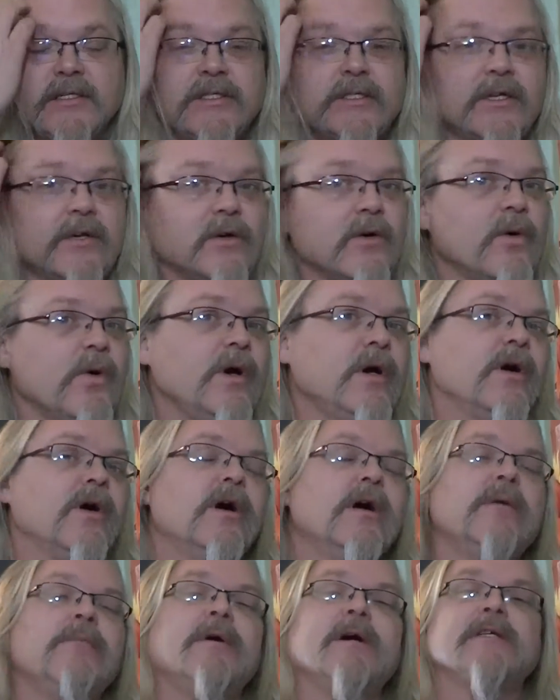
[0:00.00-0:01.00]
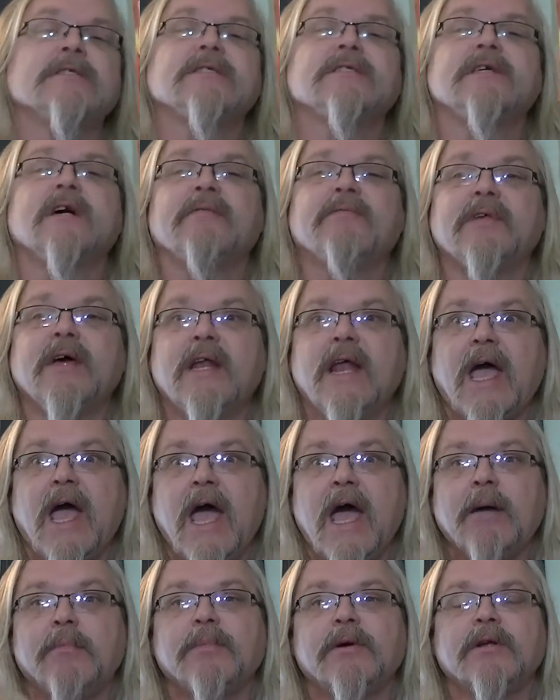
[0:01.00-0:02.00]
still going on about stuff that
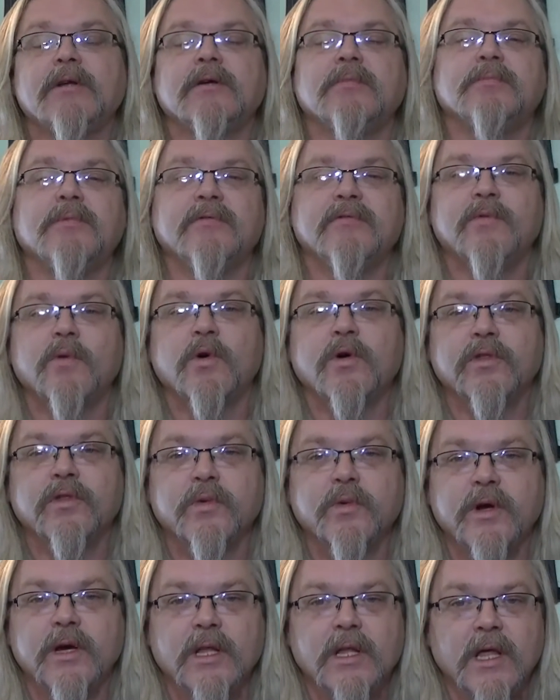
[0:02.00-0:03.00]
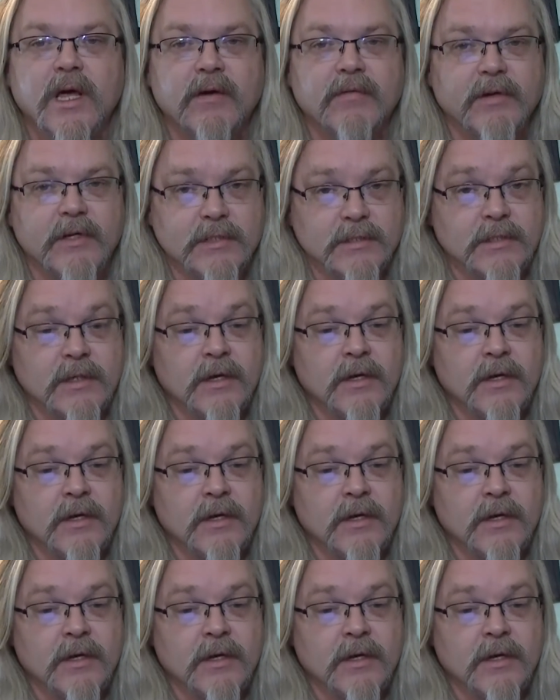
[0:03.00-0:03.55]
happened before 3/11.